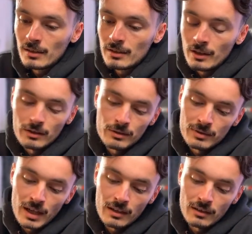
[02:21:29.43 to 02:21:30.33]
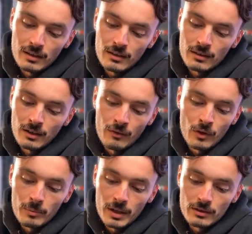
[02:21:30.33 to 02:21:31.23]
she was saying that I've not
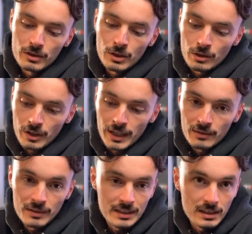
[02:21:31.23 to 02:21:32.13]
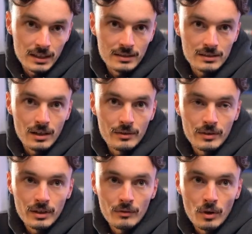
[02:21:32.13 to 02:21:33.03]
been too creative recently and stuff, and
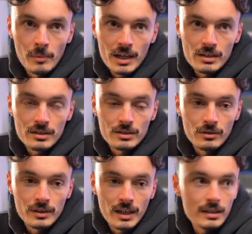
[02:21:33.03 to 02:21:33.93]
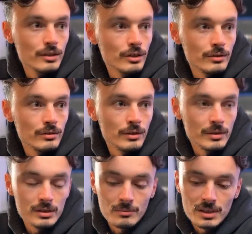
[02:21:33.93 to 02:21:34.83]
I've not managed to sort of get to doing
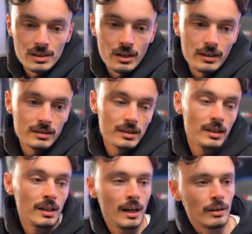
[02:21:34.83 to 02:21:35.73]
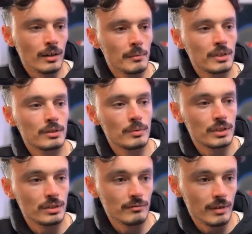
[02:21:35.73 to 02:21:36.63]
some designs. Hang on, let me just switch
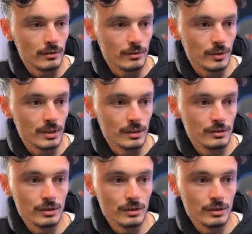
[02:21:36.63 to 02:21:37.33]
this around quickly to